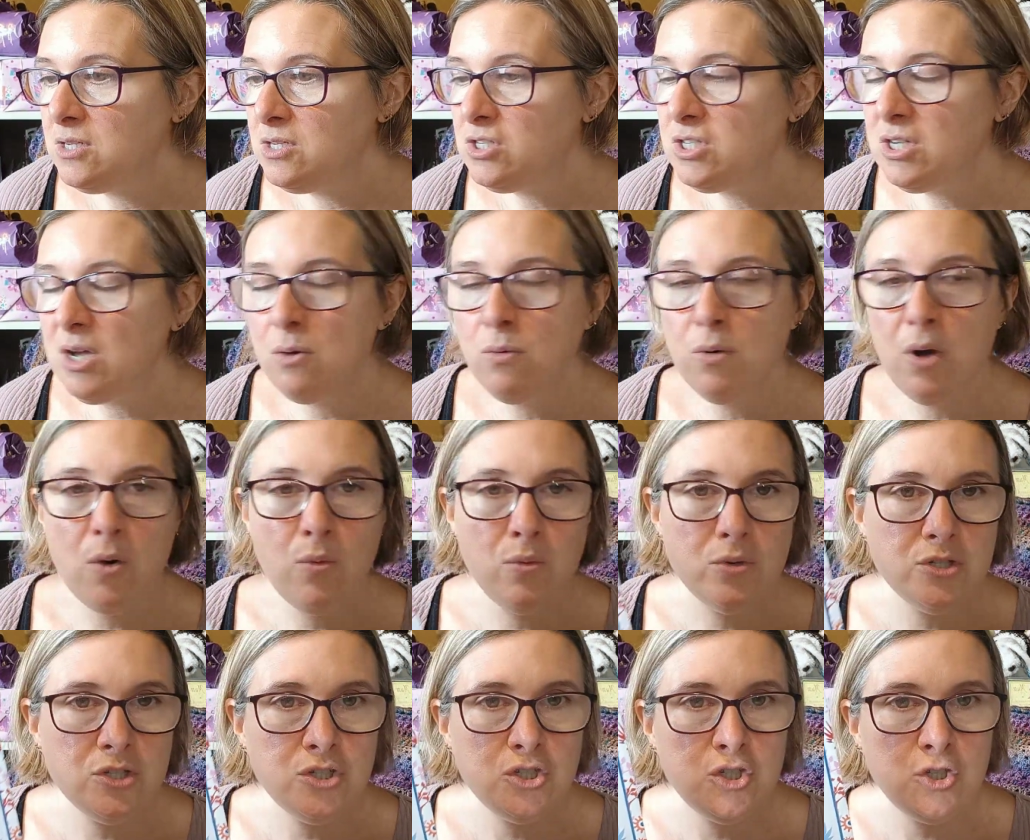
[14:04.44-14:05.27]
So I
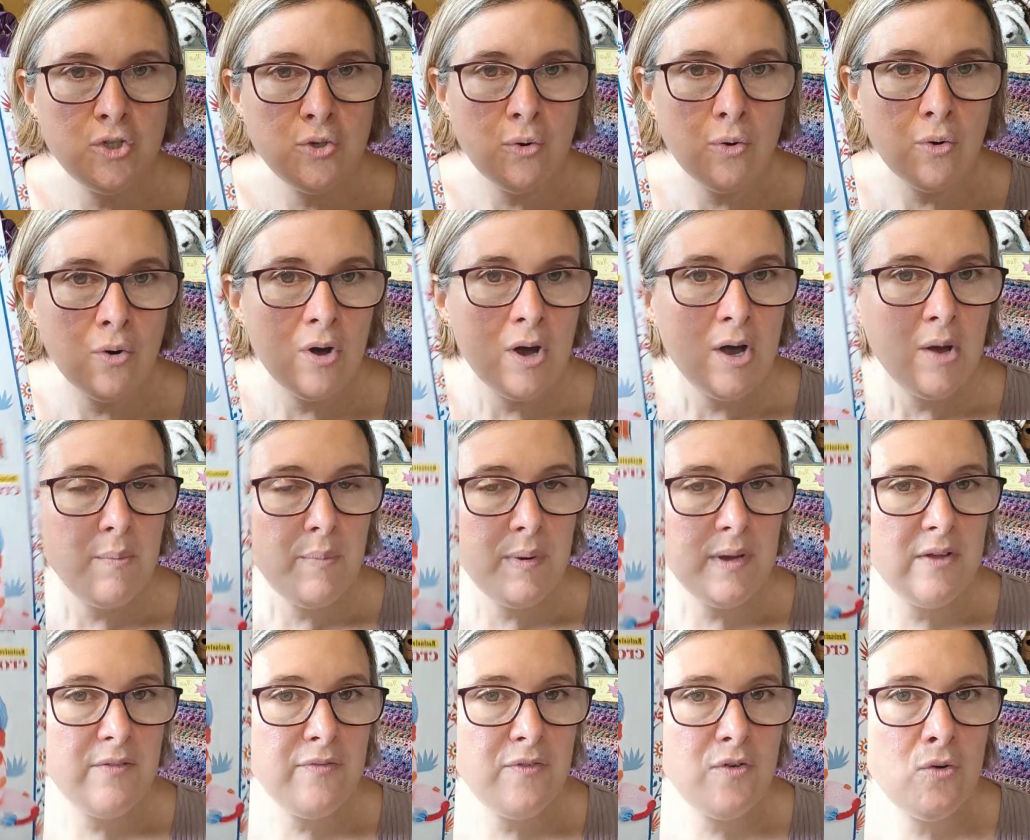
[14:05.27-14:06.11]
wasn't sure,
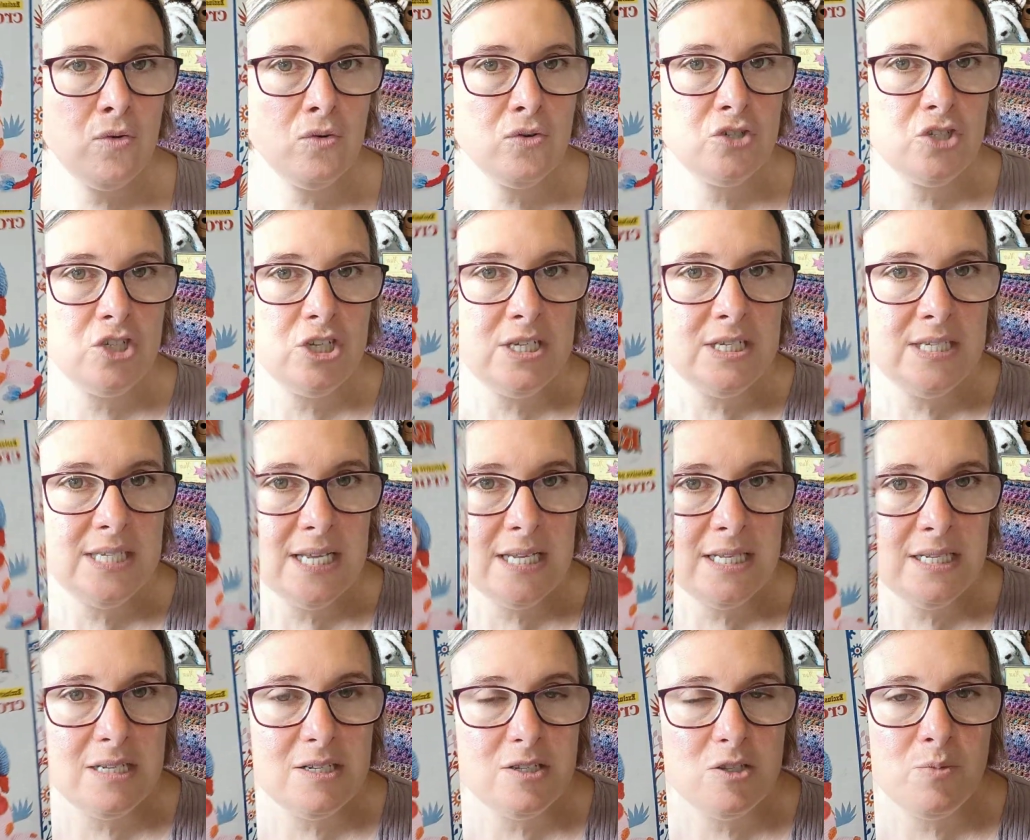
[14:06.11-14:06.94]
but of course she
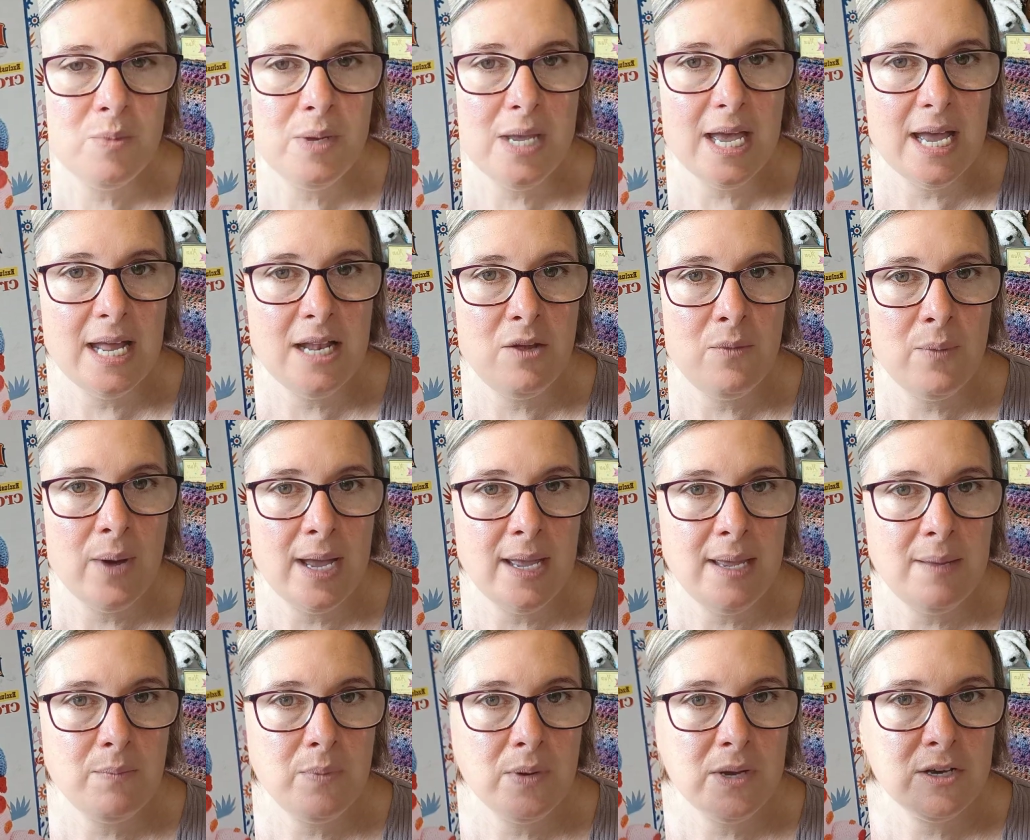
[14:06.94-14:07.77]
sent it to me
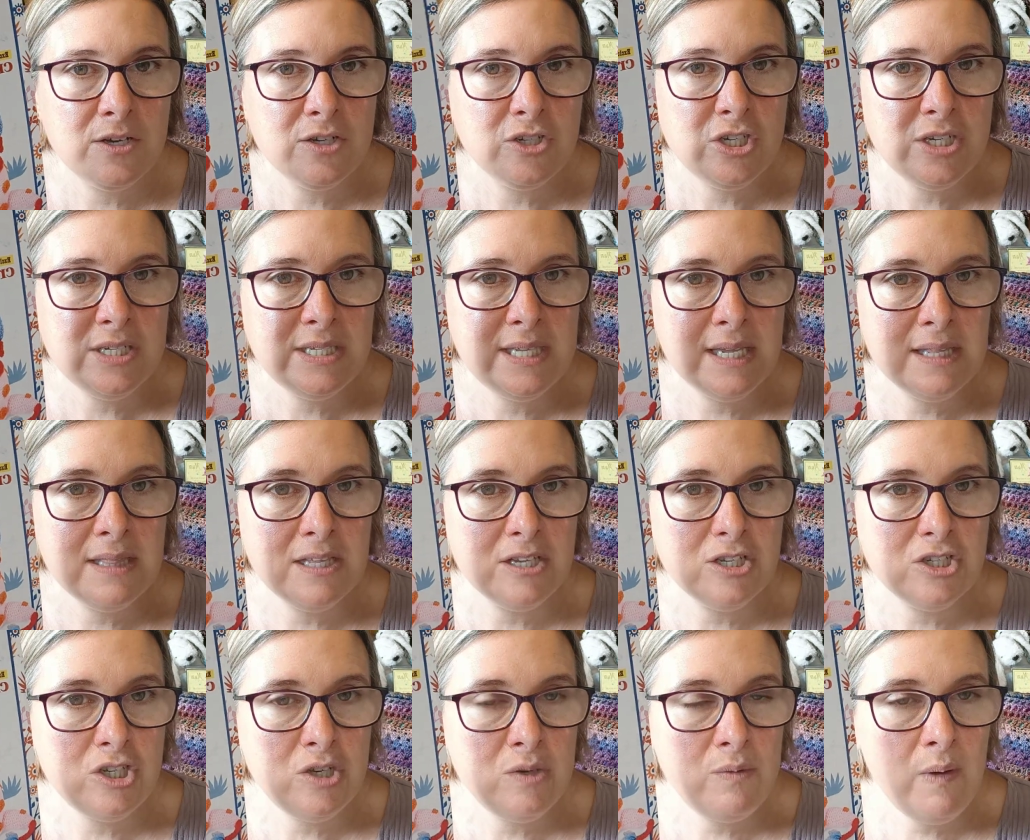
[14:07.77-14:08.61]
anyway, because she said
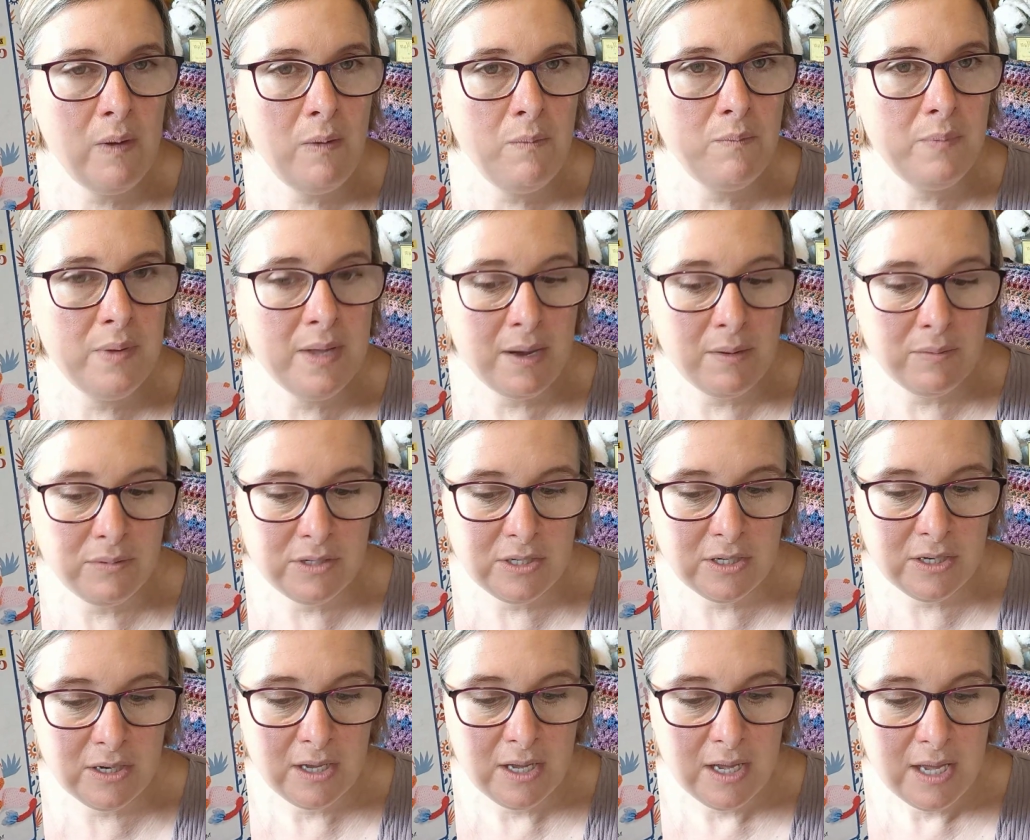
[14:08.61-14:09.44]
that she won't be able
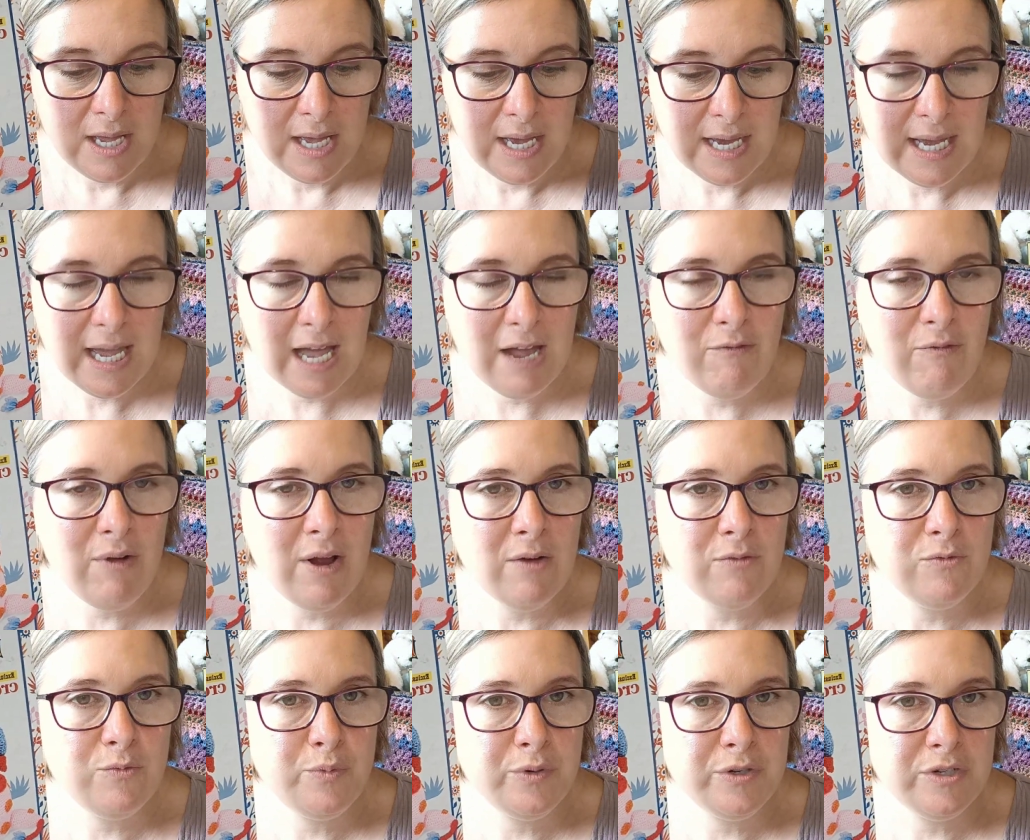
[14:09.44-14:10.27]
to get
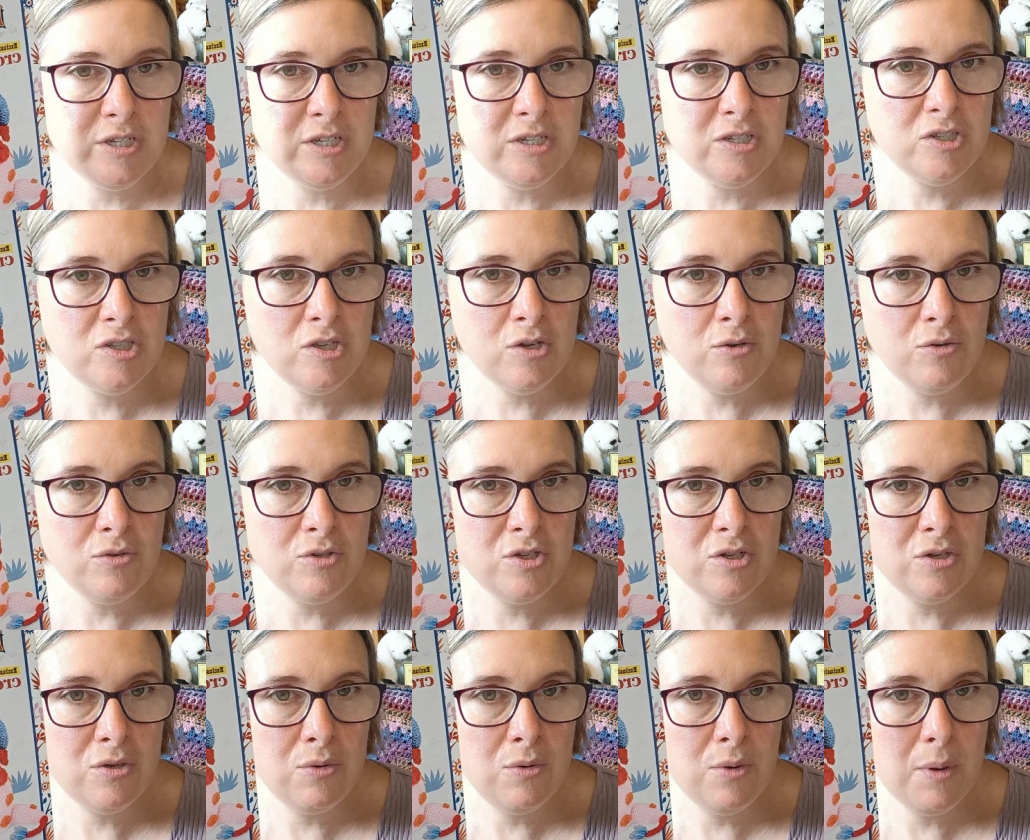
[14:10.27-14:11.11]
round pretty soon
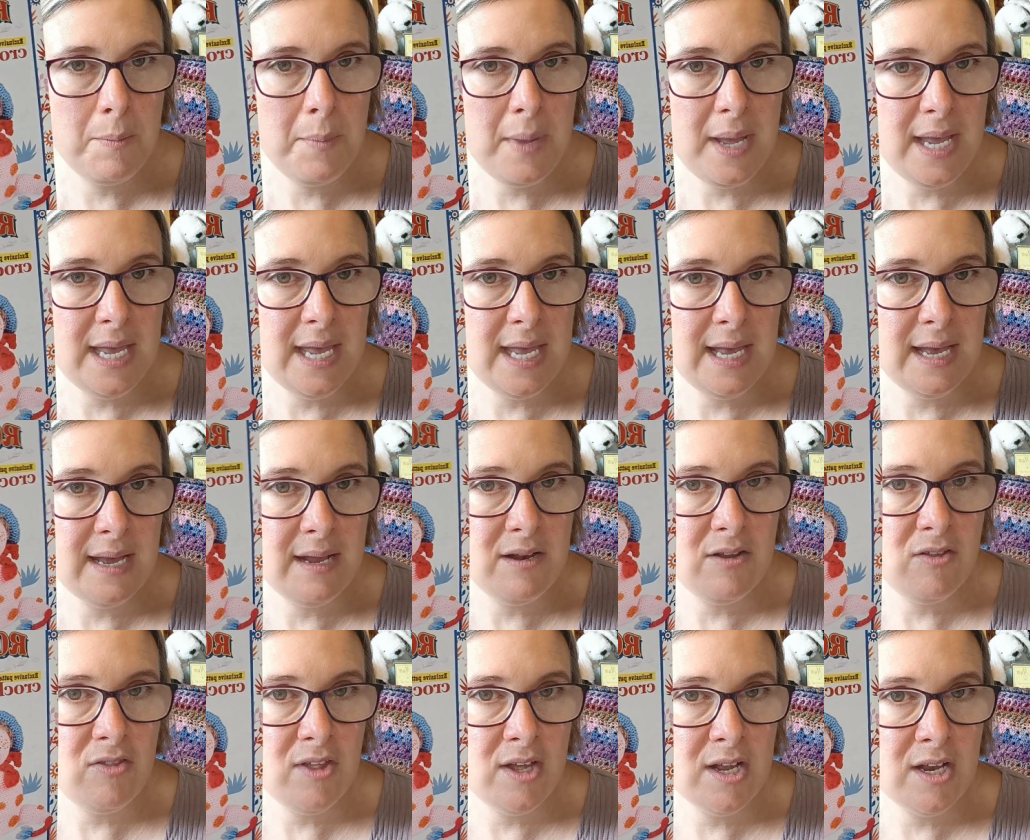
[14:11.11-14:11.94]
to making
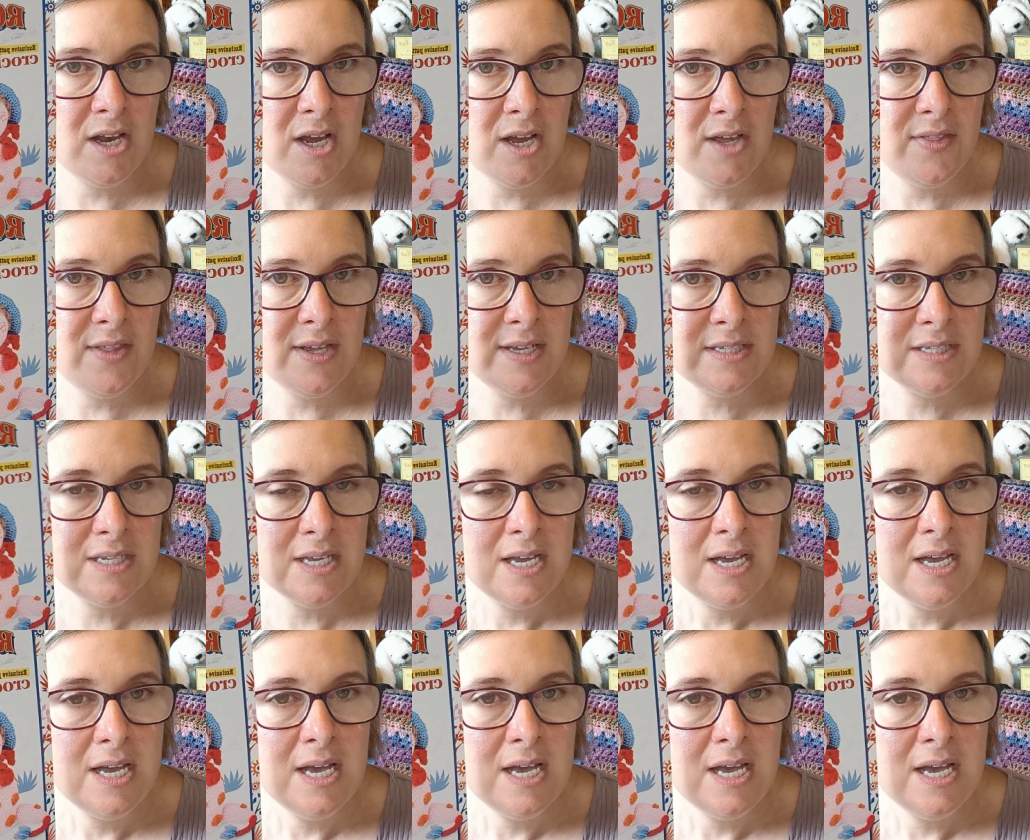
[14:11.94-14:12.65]
anything like this,